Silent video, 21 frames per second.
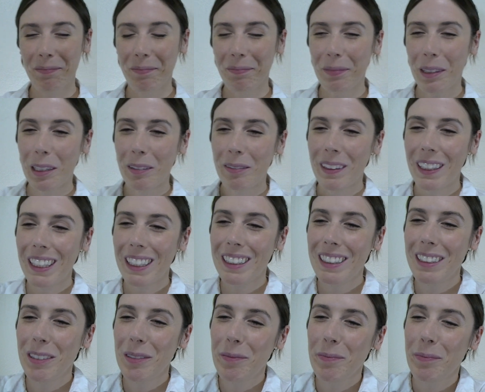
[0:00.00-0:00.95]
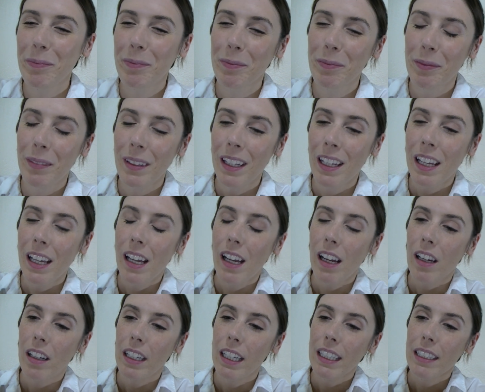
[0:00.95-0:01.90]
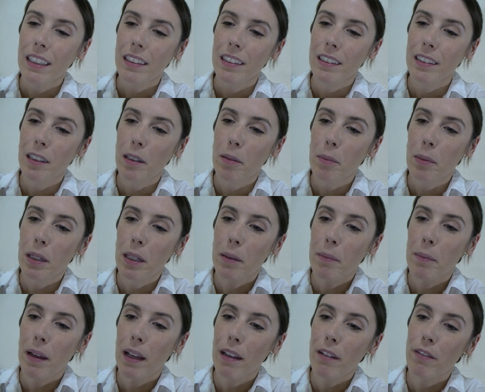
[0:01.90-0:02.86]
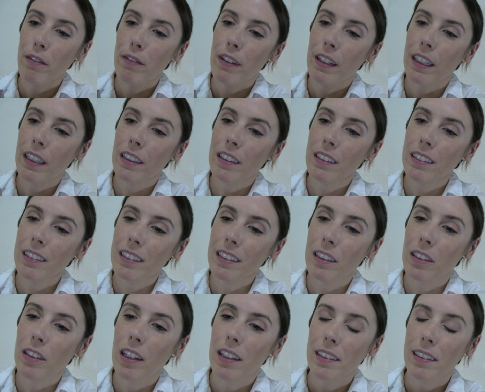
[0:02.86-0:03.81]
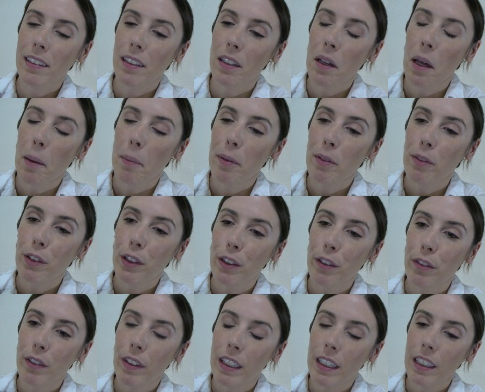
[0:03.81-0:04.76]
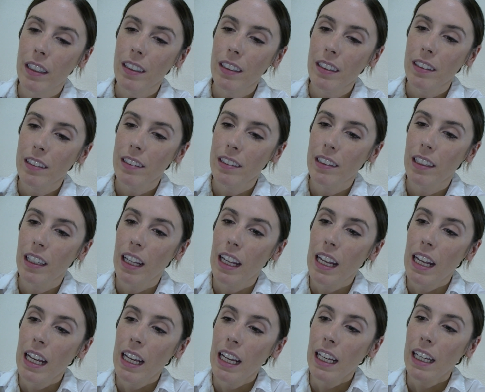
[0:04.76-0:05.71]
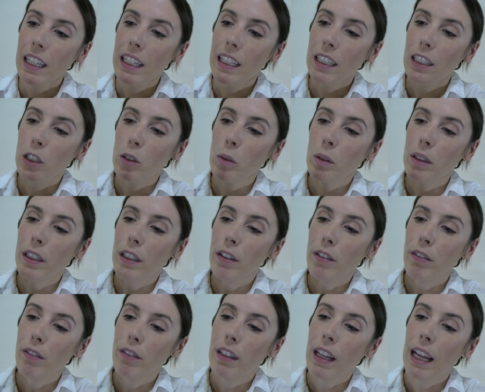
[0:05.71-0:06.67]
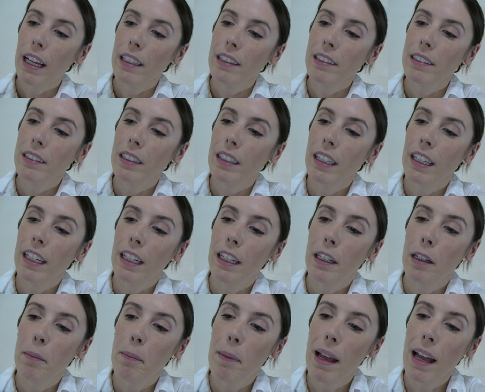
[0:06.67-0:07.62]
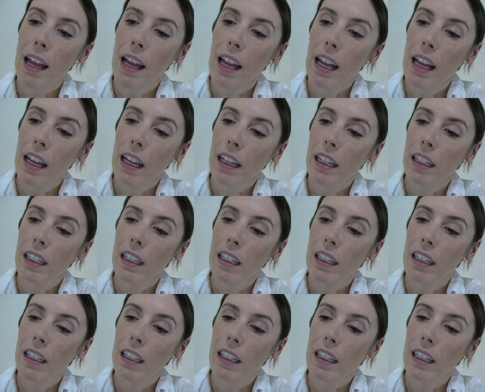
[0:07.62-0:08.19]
Perfect. All right. So I'm putting my fingers across the top of your fingers. And I just want you to flex your hand back.